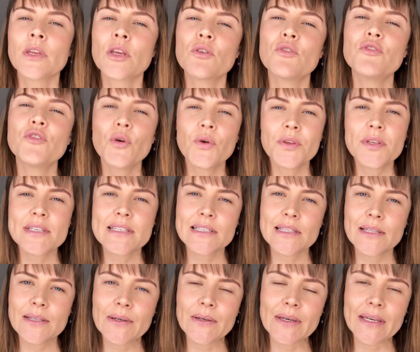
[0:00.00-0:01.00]
For this
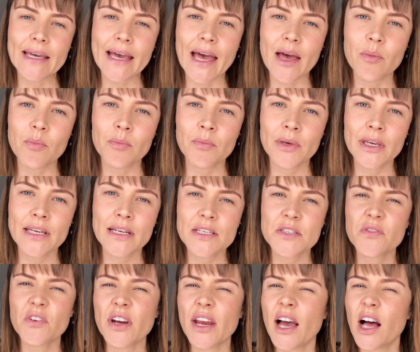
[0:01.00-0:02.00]
look, it
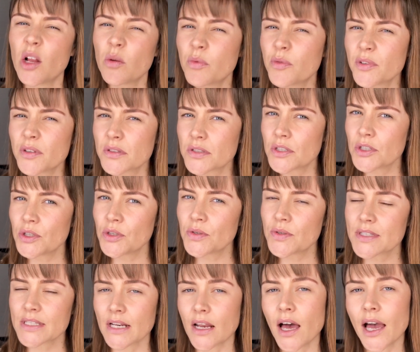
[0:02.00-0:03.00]
is very helpful to
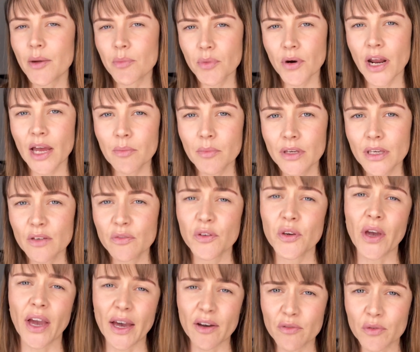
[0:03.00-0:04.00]
use an eye primer if
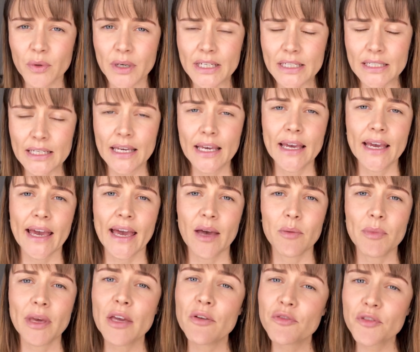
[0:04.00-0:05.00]
you have one.
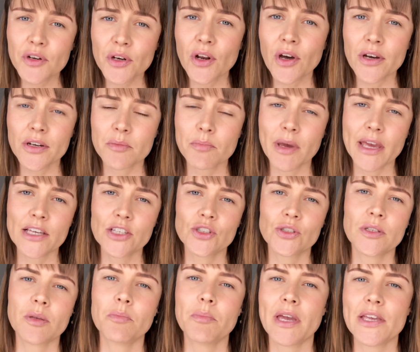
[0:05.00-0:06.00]
If not, make
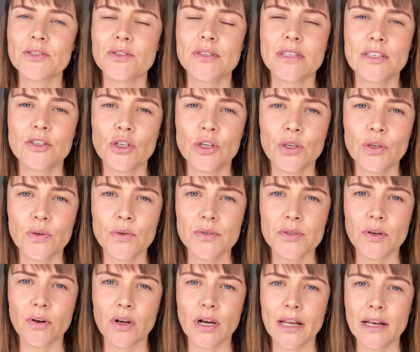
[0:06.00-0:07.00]
sure the pencils that you use
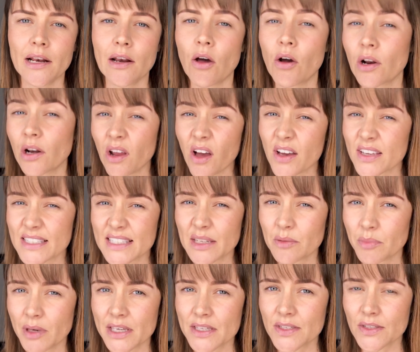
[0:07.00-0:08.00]
are kind of
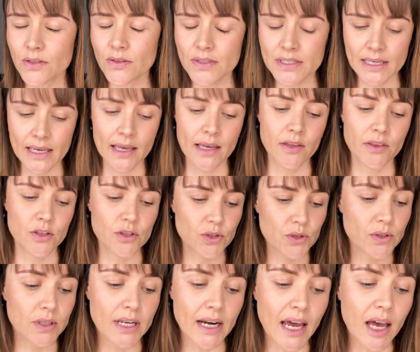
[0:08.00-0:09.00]
long-lasting pencils. The
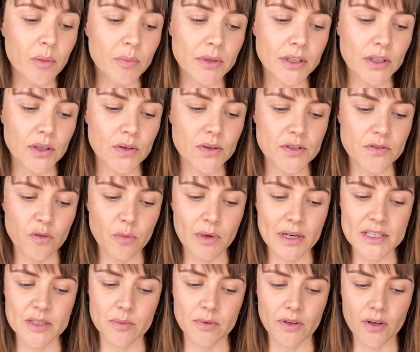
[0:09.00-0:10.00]
two that I'm going to use from
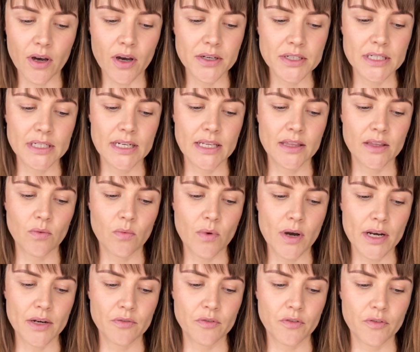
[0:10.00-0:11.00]
Elizabeth Arden and the
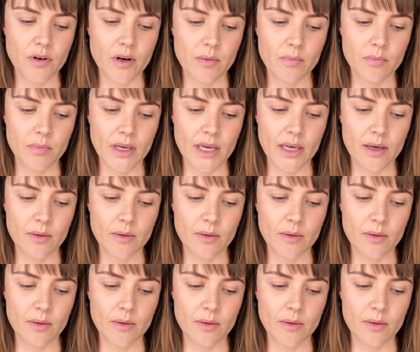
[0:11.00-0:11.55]
one from